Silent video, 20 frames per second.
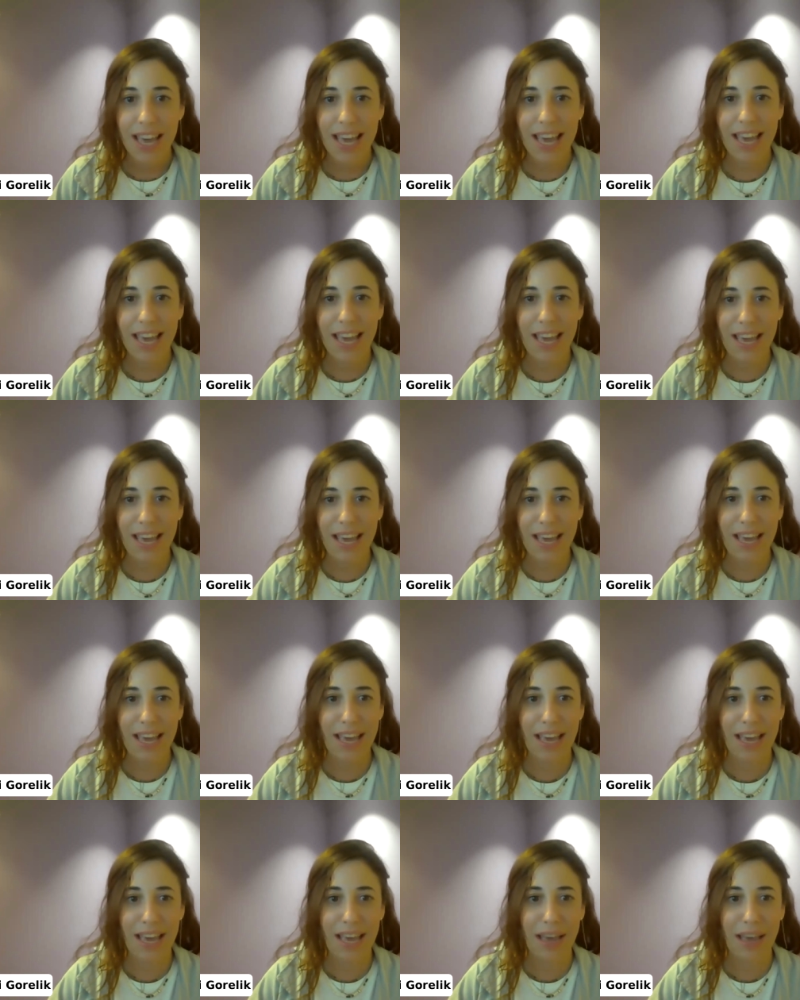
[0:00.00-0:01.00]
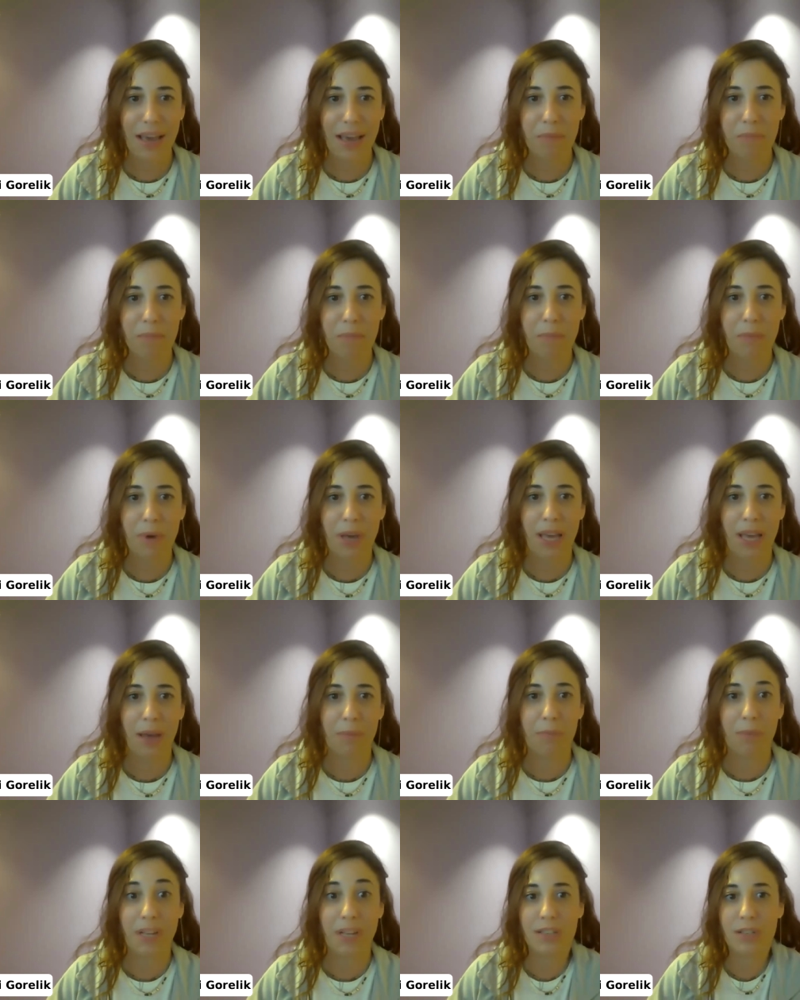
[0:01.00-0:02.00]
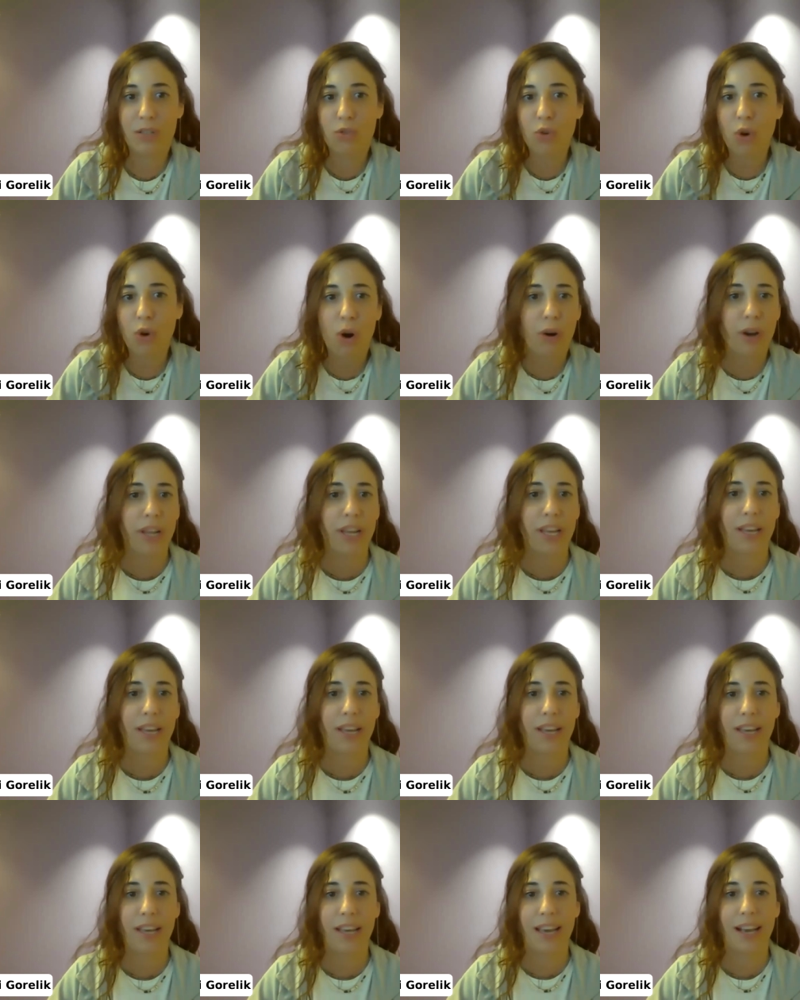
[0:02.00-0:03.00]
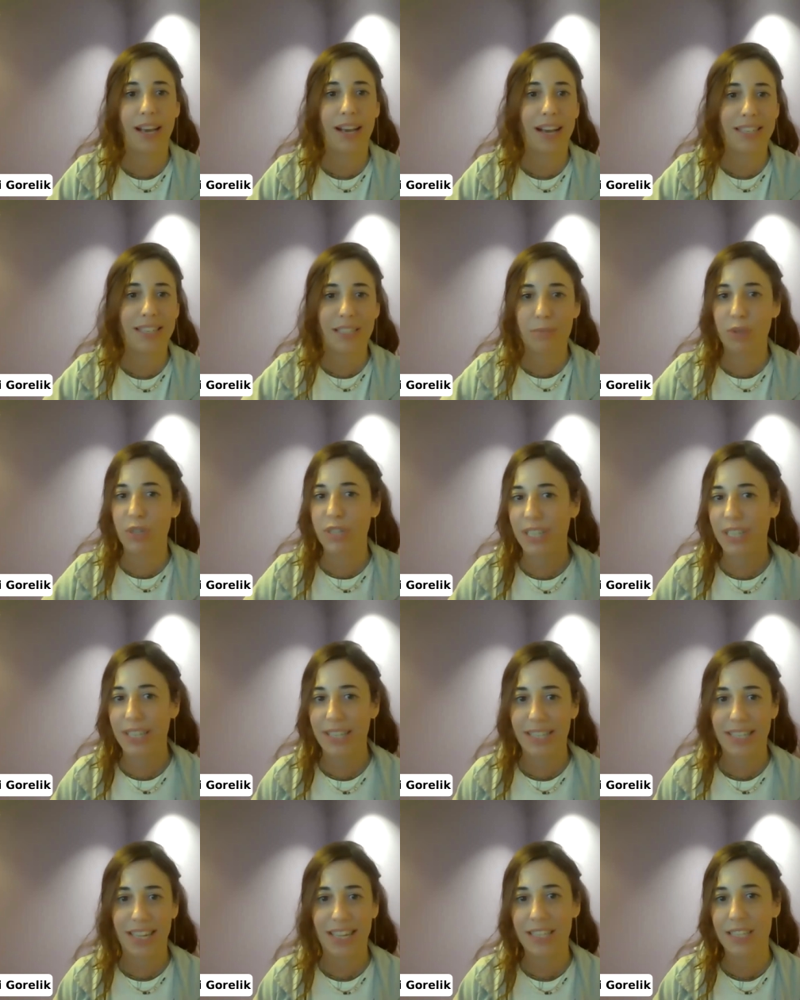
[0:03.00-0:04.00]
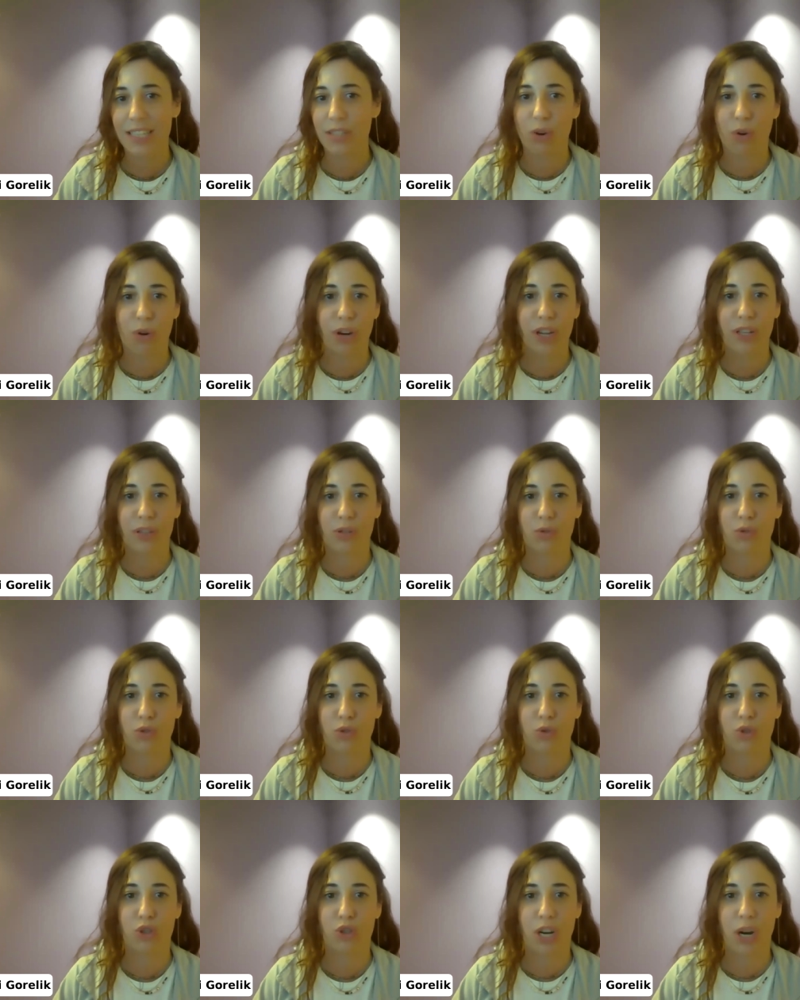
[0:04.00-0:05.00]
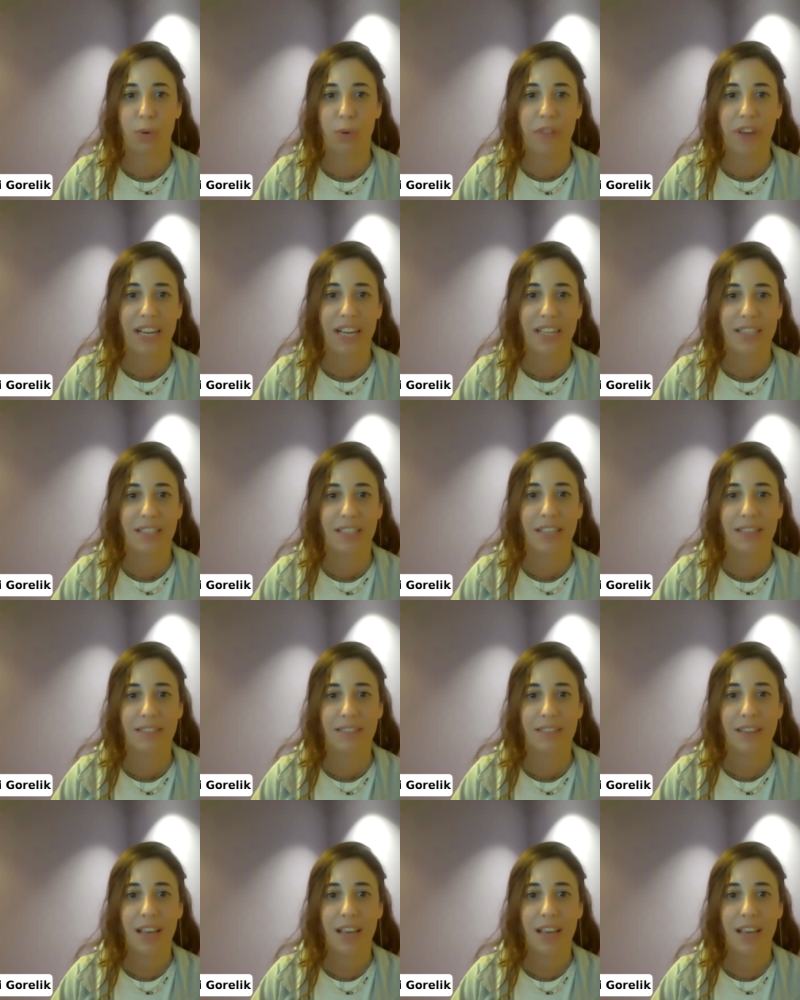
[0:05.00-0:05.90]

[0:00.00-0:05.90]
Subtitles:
a story, a customer success story to share with us that